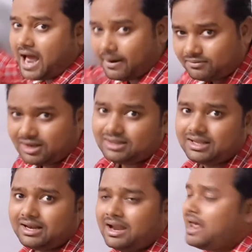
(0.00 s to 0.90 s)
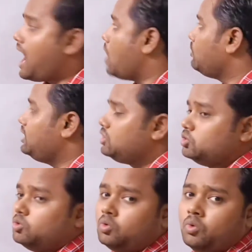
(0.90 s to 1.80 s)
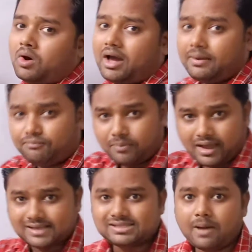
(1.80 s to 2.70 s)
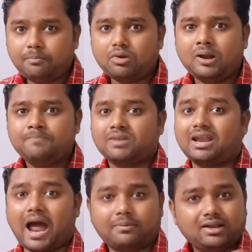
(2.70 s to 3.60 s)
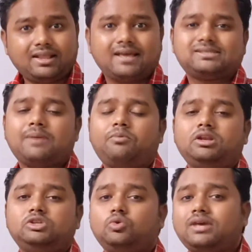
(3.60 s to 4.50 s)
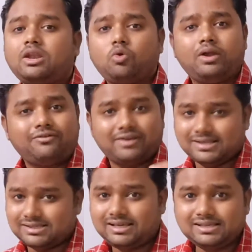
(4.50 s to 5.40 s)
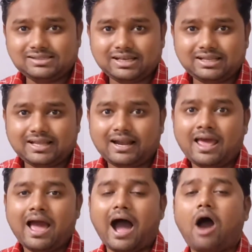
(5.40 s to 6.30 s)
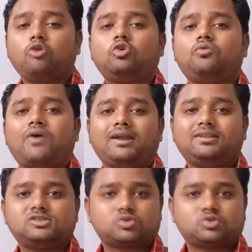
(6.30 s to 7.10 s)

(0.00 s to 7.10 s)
After them, I will do an example, and after the example, you can know it very easily that how to find the